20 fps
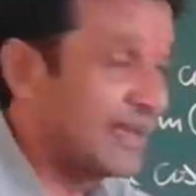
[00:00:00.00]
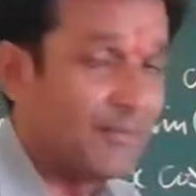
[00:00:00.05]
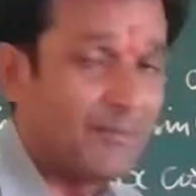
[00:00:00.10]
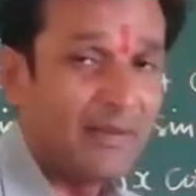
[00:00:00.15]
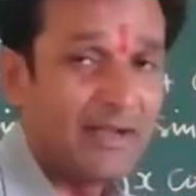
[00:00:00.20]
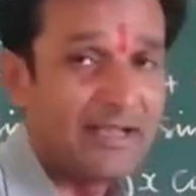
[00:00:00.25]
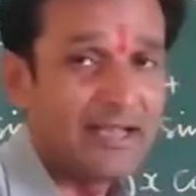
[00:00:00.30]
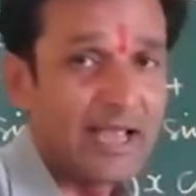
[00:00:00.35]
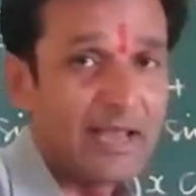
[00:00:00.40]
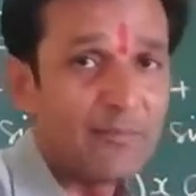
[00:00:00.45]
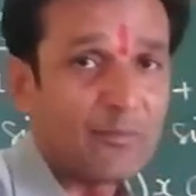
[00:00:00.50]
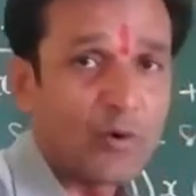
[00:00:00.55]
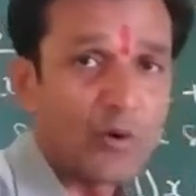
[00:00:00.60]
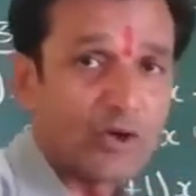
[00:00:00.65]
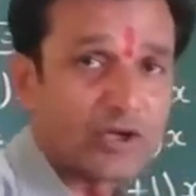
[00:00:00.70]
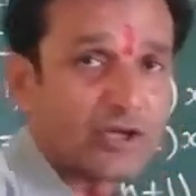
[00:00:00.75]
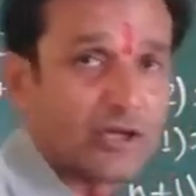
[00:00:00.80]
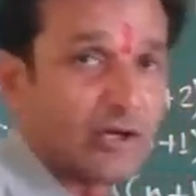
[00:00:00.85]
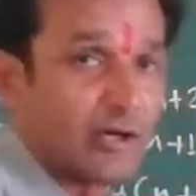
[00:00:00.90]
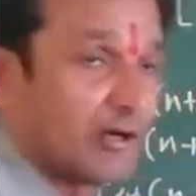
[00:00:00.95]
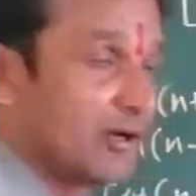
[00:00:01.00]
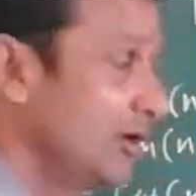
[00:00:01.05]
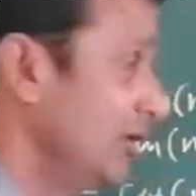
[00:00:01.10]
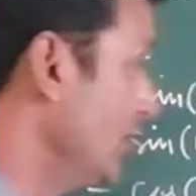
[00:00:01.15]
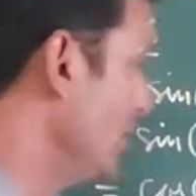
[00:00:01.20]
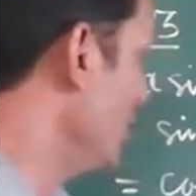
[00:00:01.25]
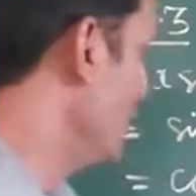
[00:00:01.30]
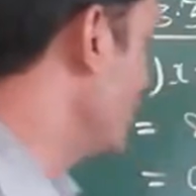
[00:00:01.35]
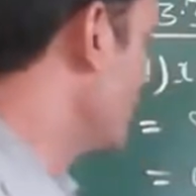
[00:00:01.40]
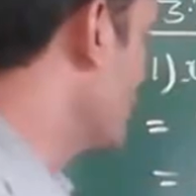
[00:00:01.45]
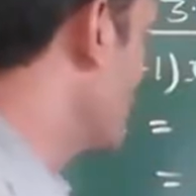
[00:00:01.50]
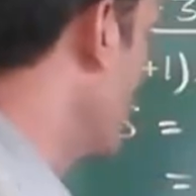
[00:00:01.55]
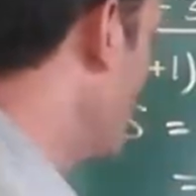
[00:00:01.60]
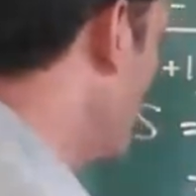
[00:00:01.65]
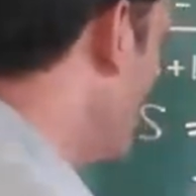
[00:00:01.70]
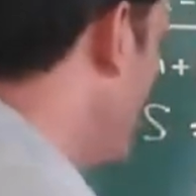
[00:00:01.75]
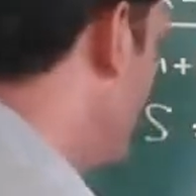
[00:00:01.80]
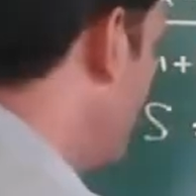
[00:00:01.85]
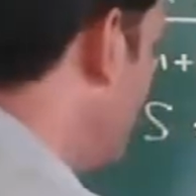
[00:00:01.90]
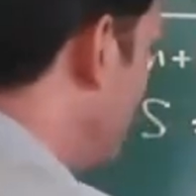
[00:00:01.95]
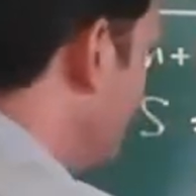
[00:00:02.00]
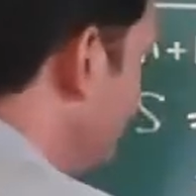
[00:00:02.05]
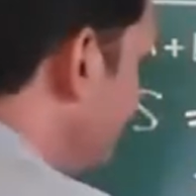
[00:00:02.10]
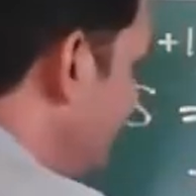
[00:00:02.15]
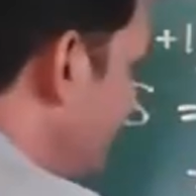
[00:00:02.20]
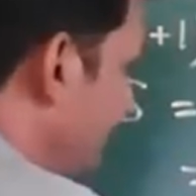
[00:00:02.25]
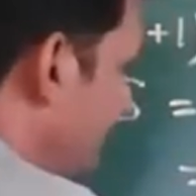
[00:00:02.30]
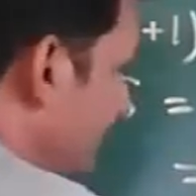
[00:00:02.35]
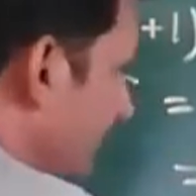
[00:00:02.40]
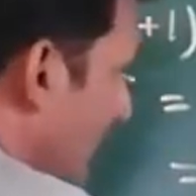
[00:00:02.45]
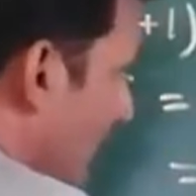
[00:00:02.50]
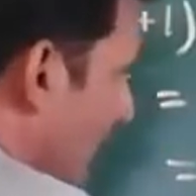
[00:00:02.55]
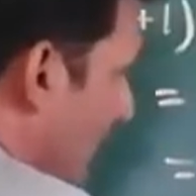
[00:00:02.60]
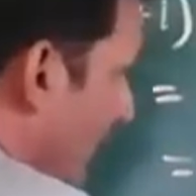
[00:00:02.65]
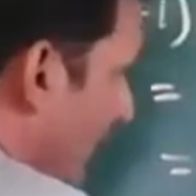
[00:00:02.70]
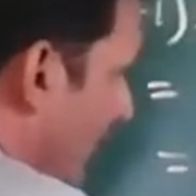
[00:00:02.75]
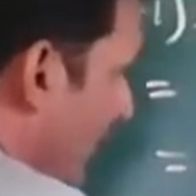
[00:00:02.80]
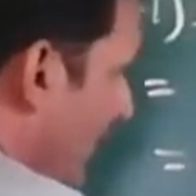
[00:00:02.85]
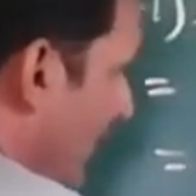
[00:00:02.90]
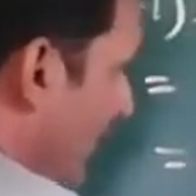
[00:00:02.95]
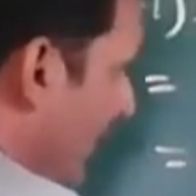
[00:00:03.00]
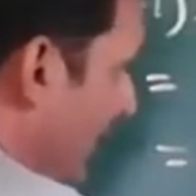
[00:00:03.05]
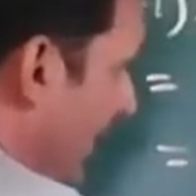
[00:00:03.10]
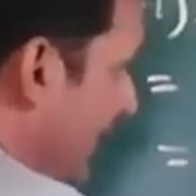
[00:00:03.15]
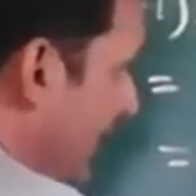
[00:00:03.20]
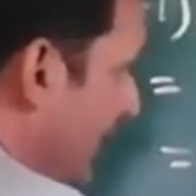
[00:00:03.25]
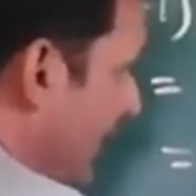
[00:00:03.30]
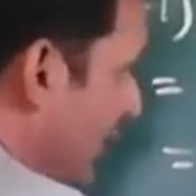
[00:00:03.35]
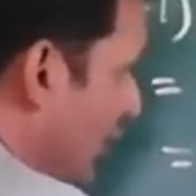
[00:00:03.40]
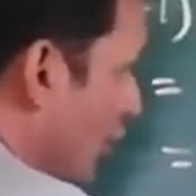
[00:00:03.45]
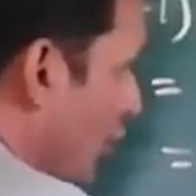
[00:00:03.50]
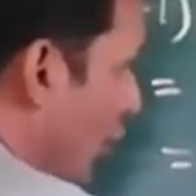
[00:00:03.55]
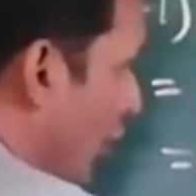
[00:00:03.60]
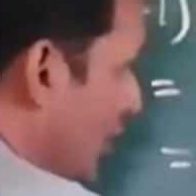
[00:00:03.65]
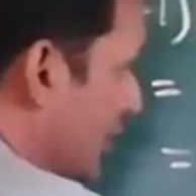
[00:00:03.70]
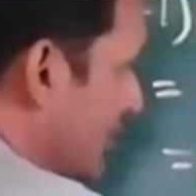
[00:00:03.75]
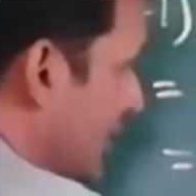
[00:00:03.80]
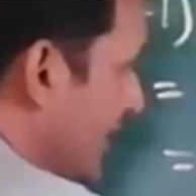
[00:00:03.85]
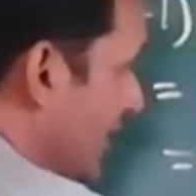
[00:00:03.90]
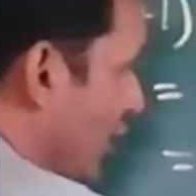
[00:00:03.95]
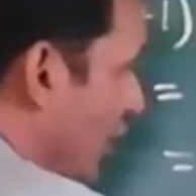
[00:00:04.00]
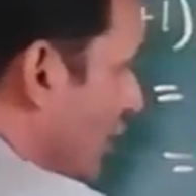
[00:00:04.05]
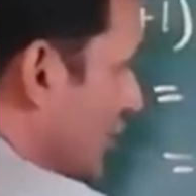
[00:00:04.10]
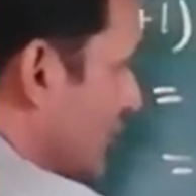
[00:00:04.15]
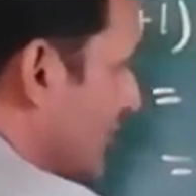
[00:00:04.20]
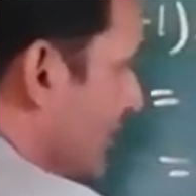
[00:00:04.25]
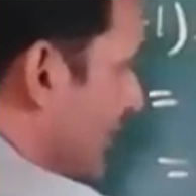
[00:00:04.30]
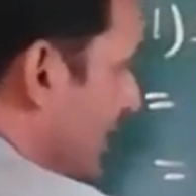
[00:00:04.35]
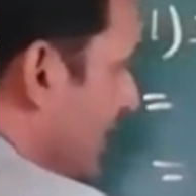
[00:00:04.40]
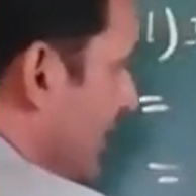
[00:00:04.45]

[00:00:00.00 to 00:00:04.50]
B type question. So we may write here cos A cos B